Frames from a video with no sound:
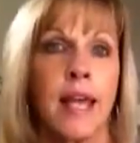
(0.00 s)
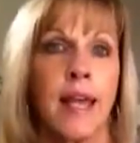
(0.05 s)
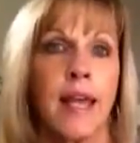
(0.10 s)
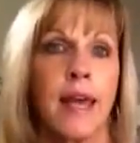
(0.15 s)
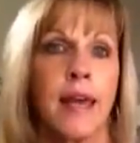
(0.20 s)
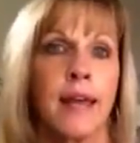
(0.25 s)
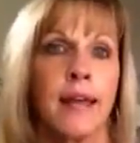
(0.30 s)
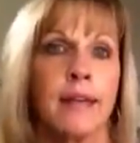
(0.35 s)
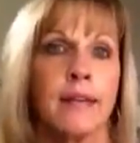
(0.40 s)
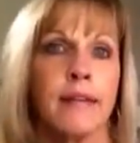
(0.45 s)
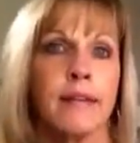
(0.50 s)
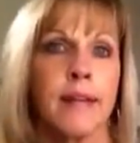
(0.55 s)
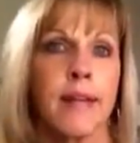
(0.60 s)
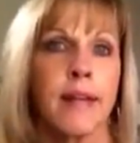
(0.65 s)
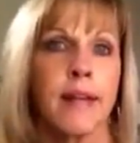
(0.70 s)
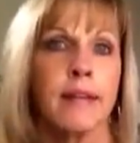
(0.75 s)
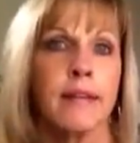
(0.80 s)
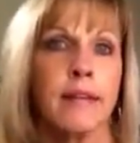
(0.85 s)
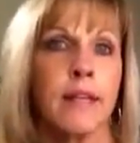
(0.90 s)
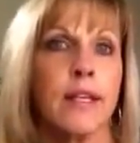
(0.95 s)
And
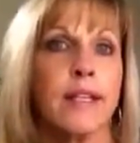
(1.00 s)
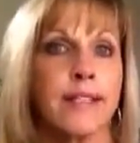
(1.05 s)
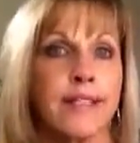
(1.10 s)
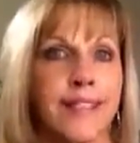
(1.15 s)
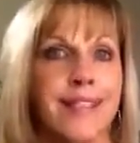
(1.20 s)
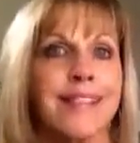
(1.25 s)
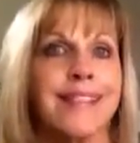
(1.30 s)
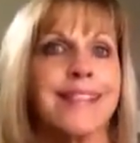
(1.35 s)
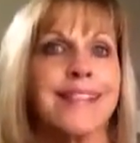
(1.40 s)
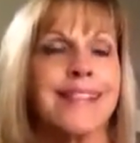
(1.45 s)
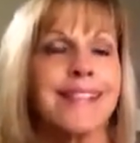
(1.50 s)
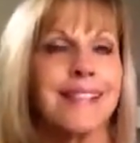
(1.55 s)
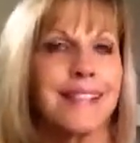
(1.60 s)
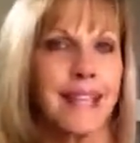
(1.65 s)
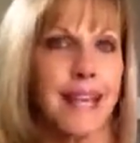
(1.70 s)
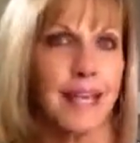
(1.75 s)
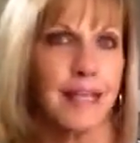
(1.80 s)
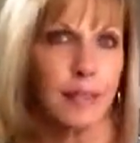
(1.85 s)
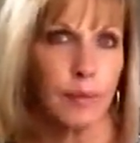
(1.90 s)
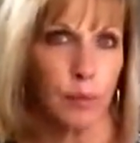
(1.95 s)
is it a
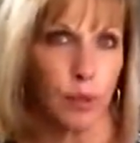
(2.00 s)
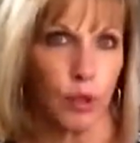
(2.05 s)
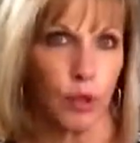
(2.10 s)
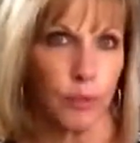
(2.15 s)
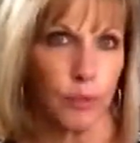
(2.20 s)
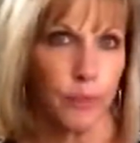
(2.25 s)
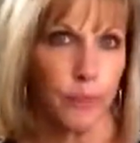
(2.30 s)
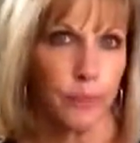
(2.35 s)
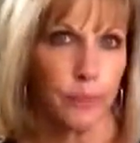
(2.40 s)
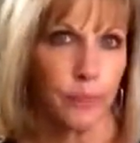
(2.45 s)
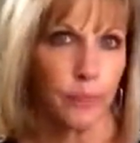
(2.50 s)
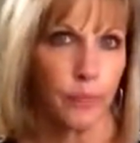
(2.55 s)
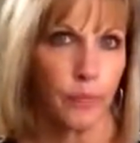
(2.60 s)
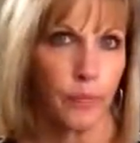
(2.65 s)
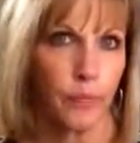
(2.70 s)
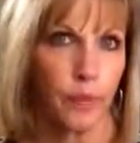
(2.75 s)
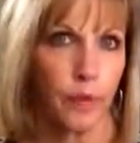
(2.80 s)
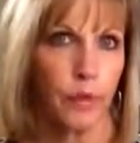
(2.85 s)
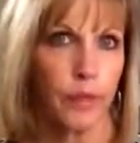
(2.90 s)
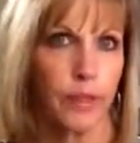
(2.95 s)
sustainable
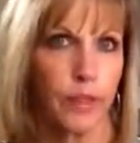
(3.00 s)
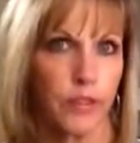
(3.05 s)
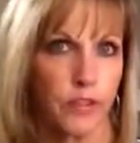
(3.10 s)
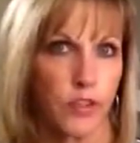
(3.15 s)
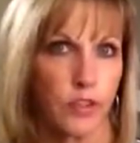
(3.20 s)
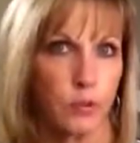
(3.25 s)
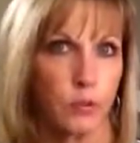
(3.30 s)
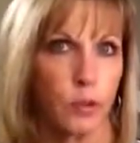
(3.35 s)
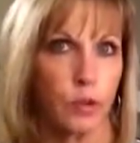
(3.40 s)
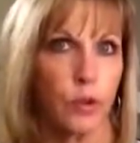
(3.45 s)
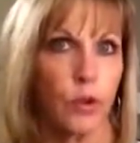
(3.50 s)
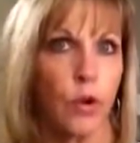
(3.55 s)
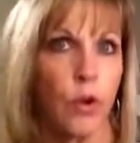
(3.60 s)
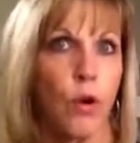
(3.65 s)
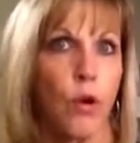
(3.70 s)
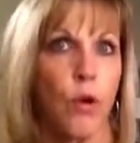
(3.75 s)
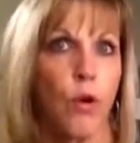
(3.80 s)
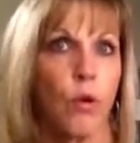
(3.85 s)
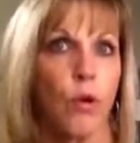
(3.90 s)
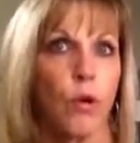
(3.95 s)
customer
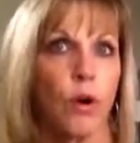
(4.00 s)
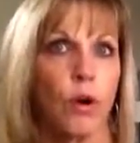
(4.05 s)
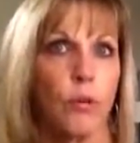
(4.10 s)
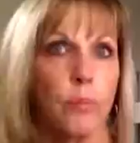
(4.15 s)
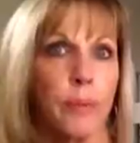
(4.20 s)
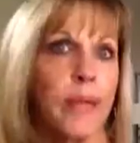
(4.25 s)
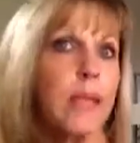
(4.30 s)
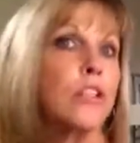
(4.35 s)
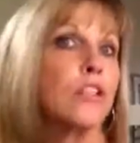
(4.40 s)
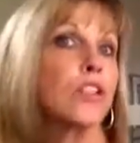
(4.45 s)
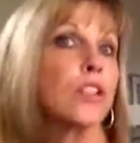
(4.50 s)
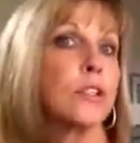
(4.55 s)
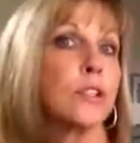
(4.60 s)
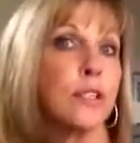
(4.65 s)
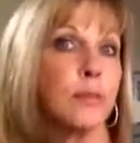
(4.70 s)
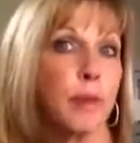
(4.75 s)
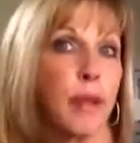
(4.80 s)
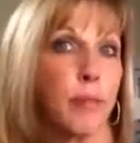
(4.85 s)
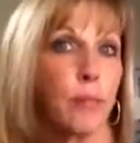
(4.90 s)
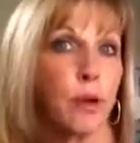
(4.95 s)
or patient
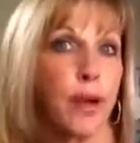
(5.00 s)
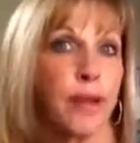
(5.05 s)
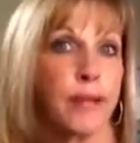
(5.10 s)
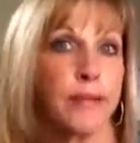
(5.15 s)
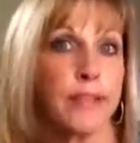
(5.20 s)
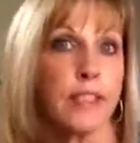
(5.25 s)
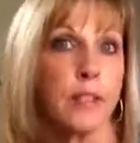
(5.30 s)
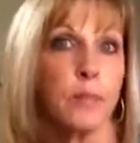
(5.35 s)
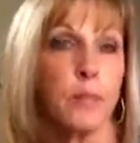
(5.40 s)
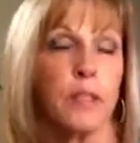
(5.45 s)
in my practice?